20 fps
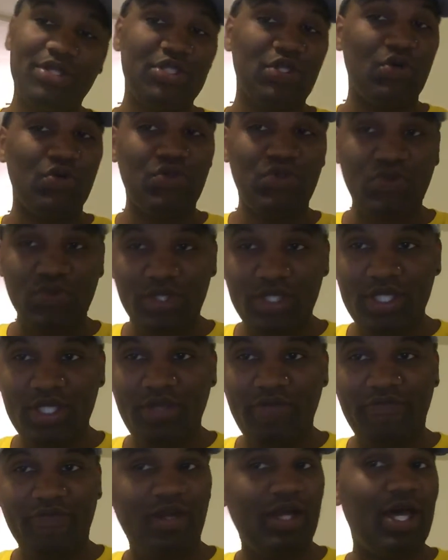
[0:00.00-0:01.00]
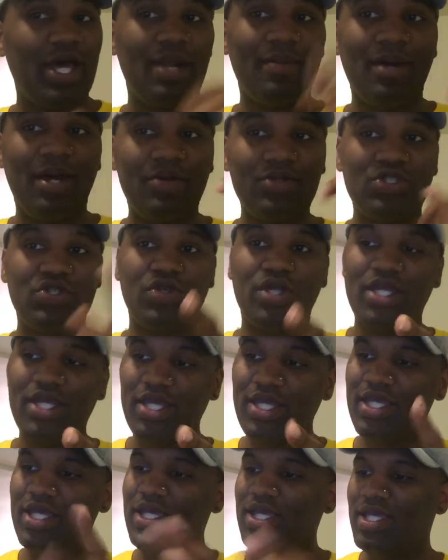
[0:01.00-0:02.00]
Episode 3, Forgot About
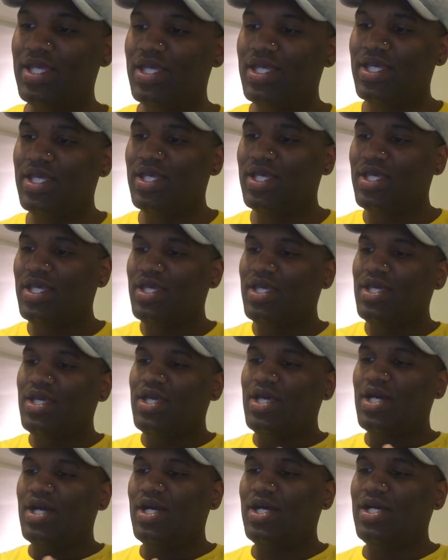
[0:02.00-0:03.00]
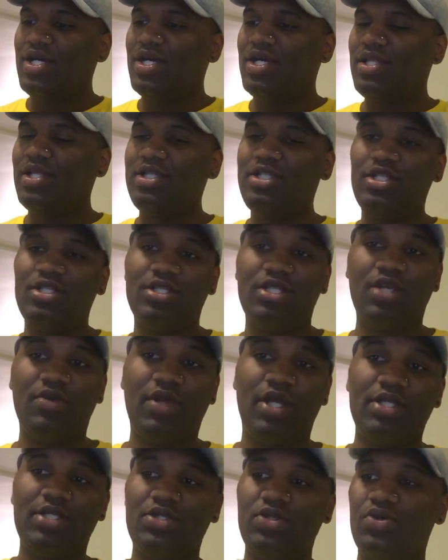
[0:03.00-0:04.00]
Dre. Uh, let's just get
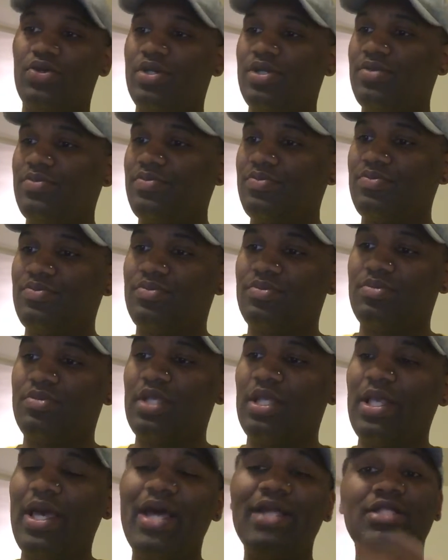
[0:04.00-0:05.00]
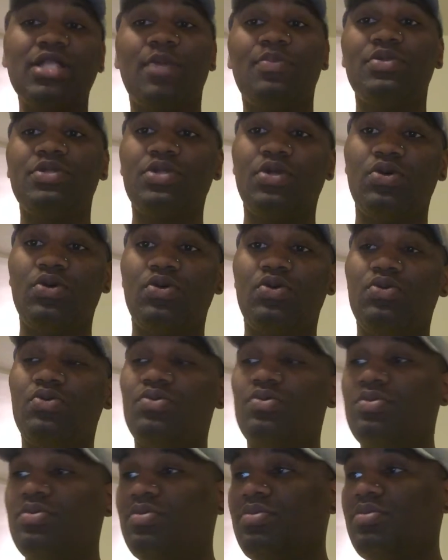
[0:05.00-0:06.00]
right to it. The last
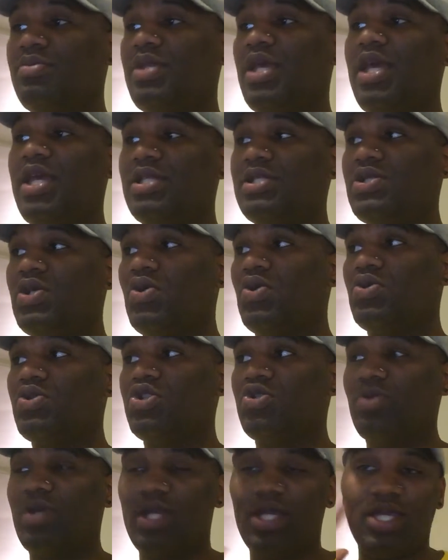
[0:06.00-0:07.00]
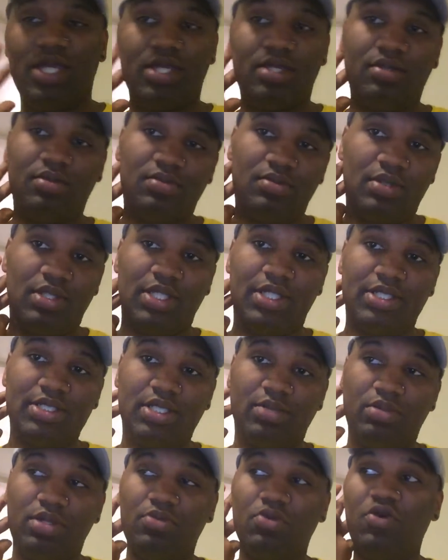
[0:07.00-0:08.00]
episode, they had told Dre,
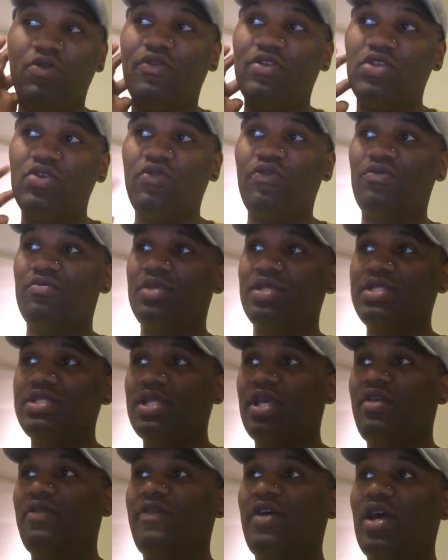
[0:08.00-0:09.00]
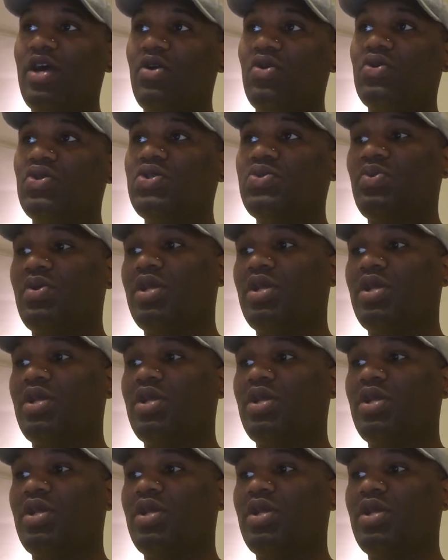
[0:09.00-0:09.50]
listen, we're moving you from this safe house.